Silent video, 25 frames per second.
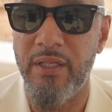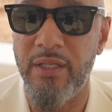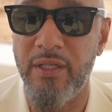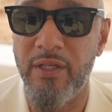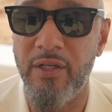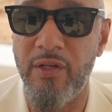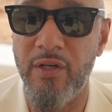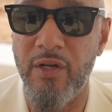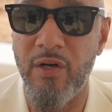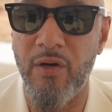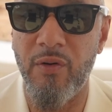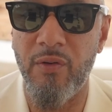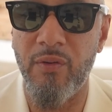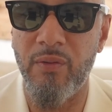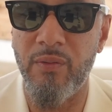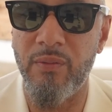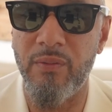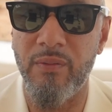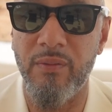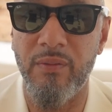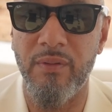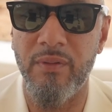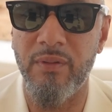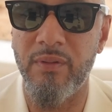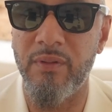you
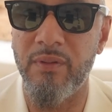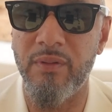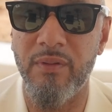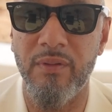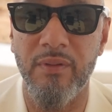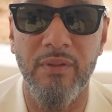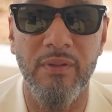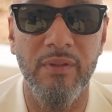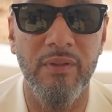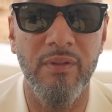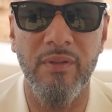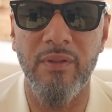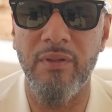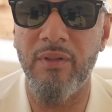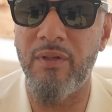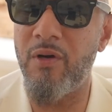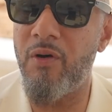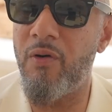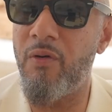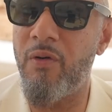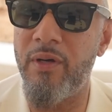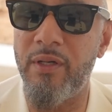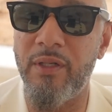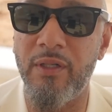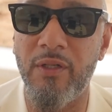know,
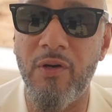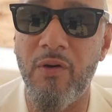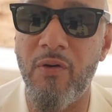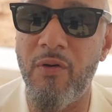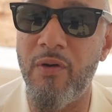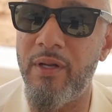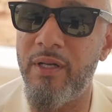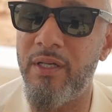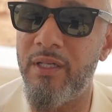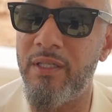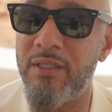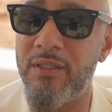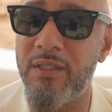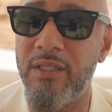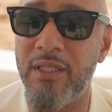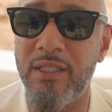going